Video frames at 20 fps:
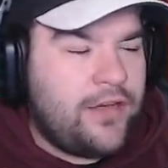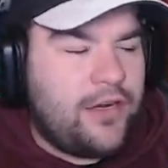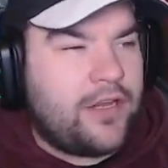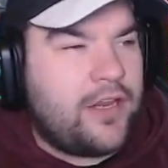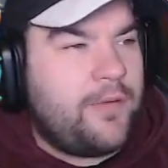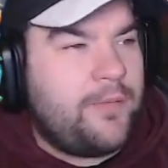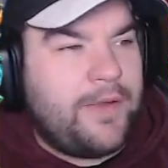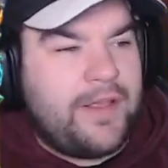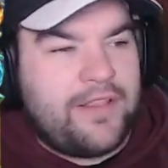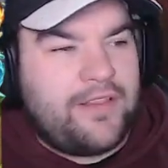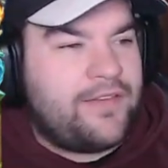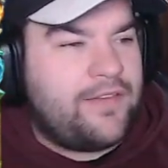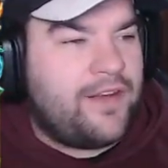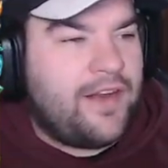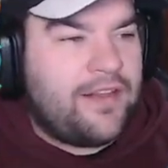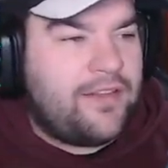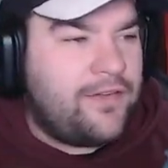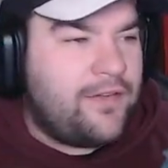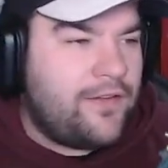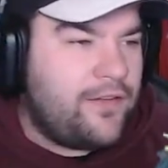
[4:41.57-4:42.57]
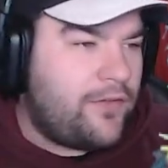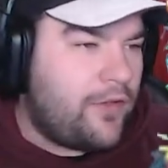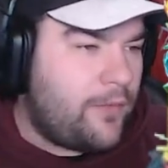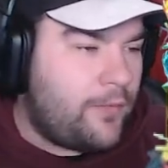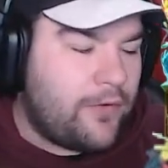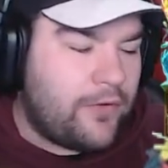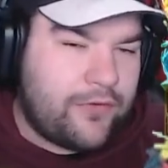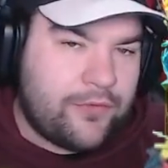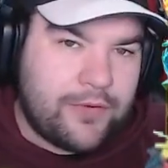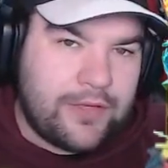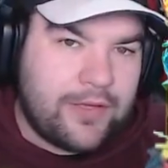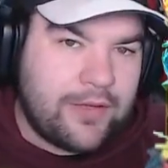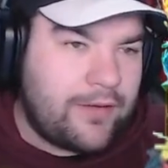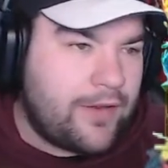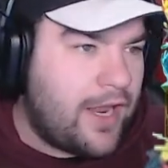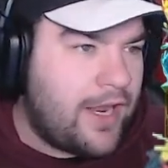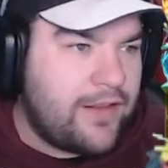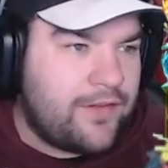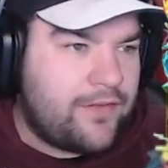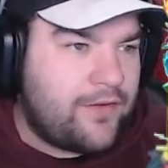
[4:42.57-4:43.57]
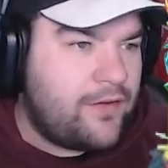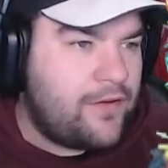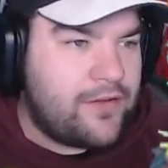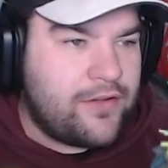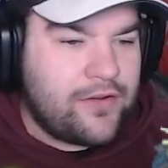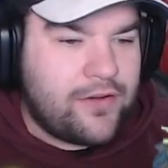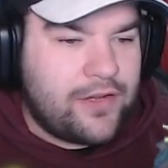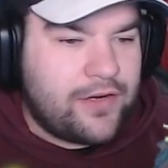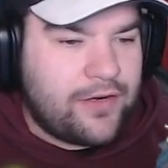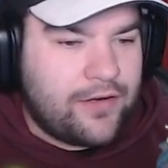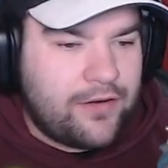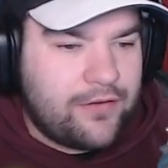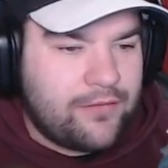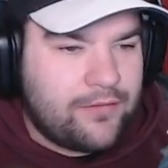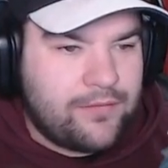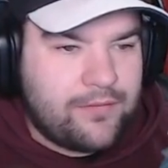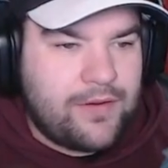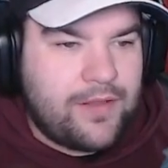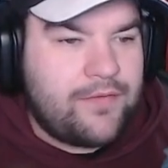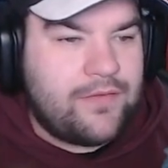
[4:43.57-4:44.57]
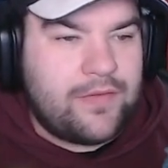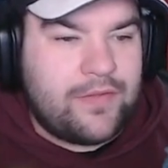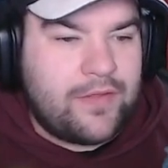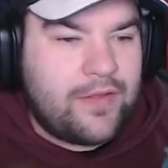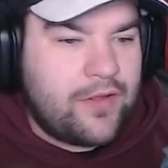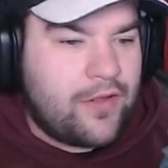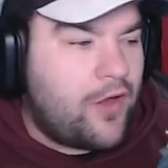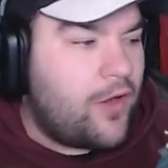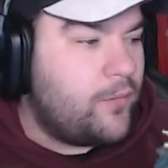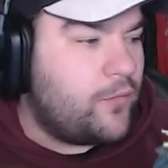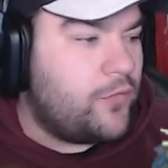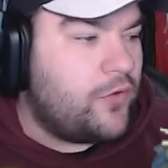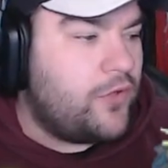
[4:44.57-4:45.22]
going to beat this in 8 turns. I'm not doing an 8-turn guide. I don't even think I'm good